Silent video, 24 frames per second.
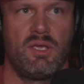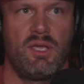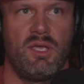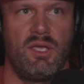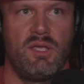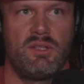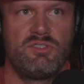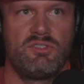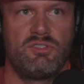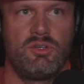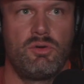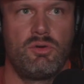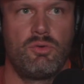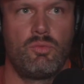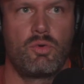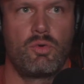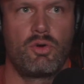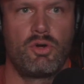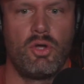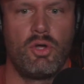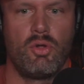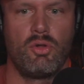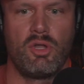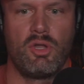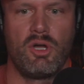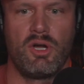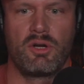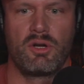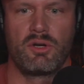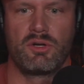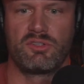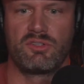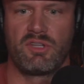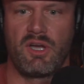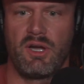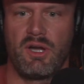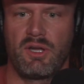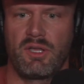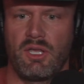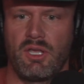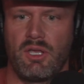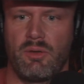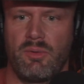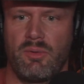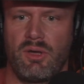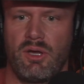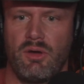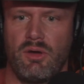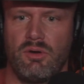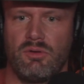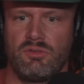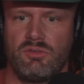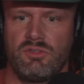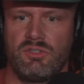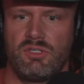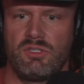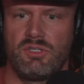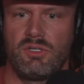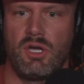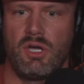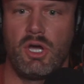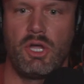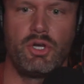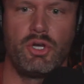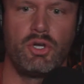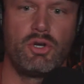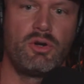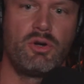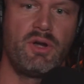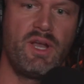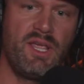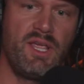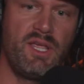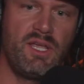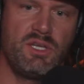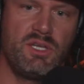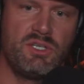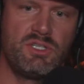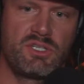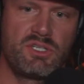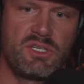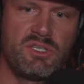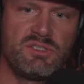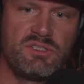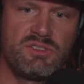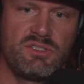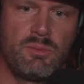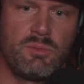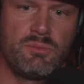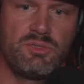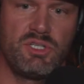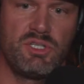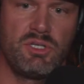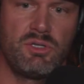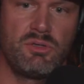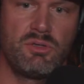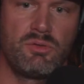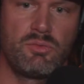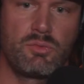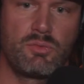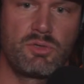And so we're no longer talking about underage consumption.